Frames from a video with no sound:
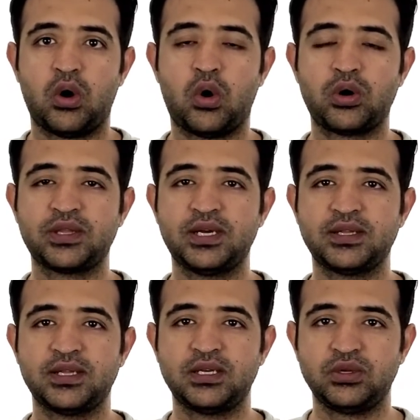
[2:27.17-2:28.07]
order
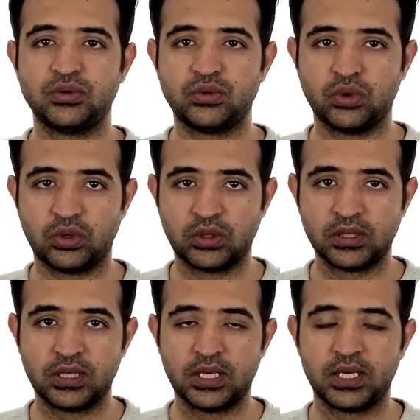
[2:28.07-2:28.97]
the new door.
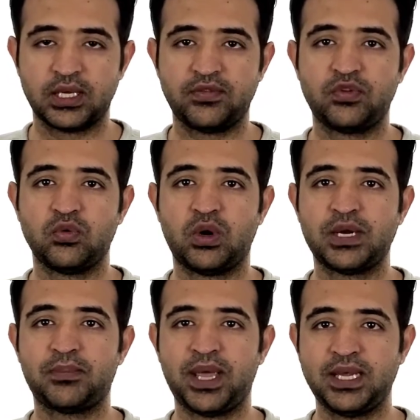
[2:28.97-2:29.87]
If you want
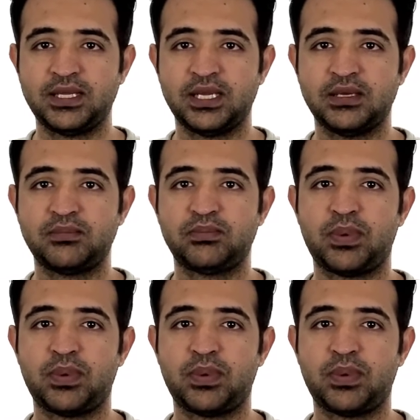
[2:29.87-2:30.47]
to paint it,